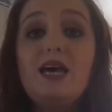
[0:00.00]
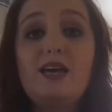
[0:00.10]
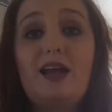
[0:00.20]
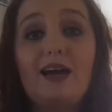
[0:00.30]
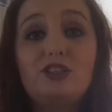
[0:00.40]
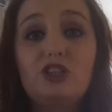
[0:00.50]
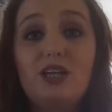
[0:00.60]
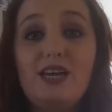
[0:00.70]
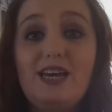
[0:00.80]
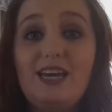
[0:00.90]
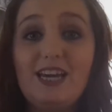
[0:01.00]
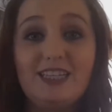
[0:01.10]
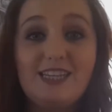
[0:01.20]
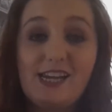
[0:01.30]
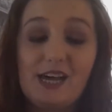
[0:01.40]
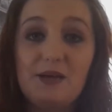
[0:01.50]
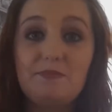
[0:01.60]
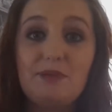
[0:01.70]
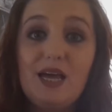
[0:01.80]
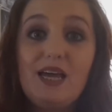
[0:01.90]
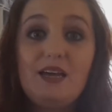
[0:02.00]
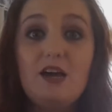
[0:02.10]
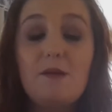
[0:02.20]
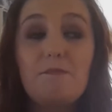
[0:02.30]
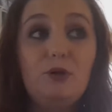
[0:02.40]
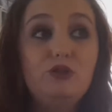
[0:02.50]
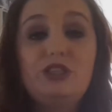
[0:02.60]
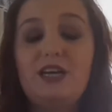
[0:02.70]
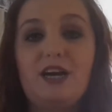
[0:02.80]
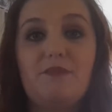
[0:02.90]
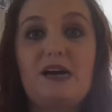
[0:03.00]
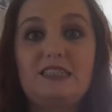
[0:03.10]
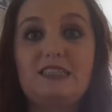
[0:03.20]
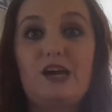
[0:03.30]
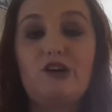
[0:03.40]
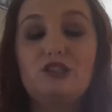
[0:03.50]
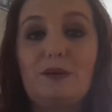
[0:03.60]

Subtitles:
It actually ended up boosting up my sales.